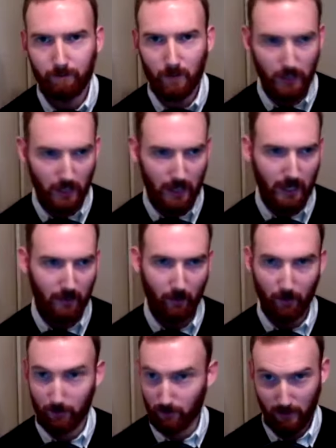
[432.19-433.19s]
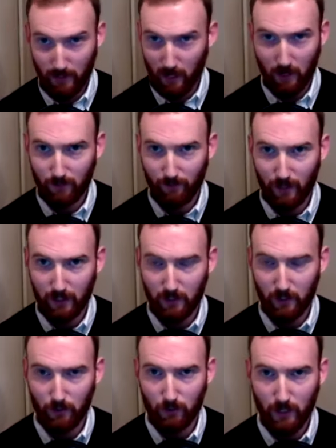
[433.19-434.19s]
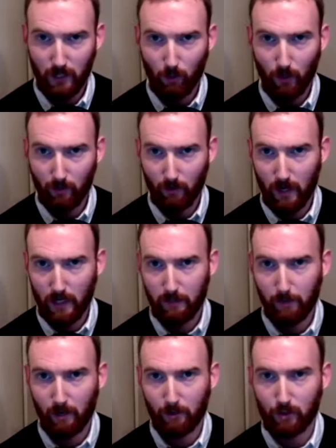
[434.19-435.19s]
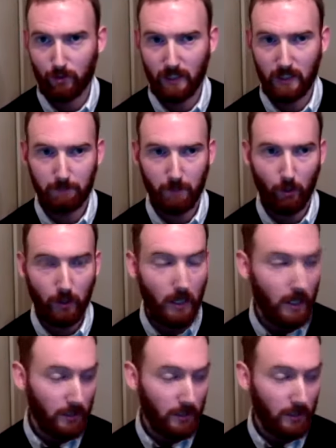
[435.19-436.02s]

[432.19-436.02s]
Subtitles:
CNN and others, and they aren't affected, as you say quite rightly, by restricted mode.